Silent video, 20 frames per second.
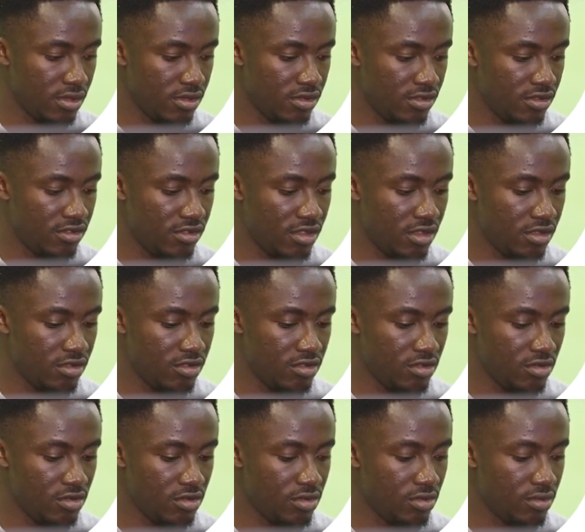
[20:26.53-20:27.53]

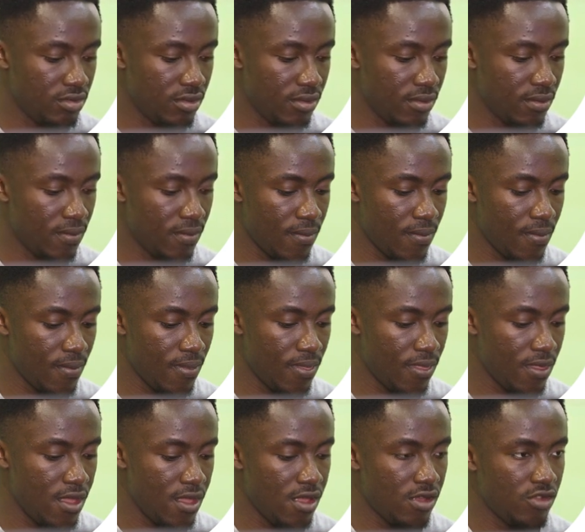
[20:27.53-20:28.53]
center
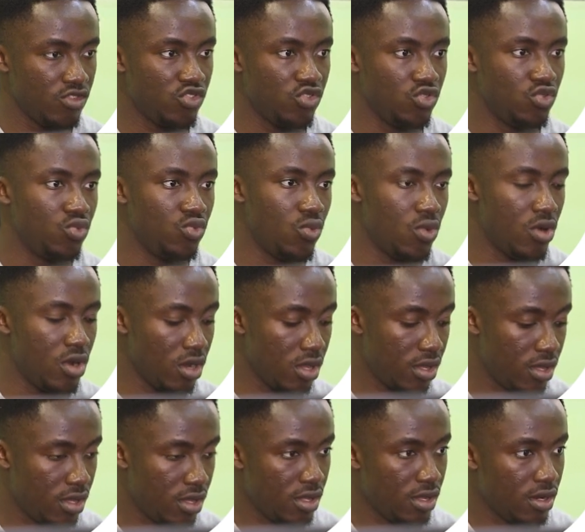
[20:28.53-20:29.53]
should
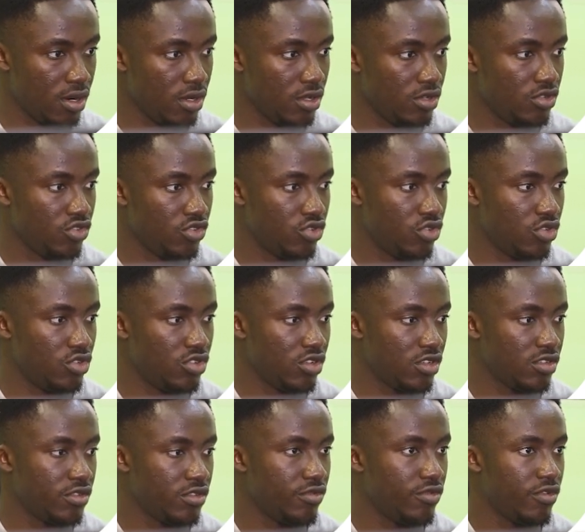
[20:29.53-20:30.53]
work. It should
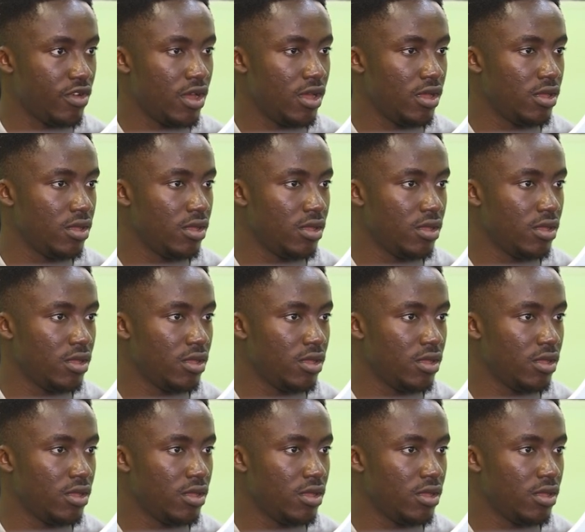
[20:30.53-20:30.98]
justify.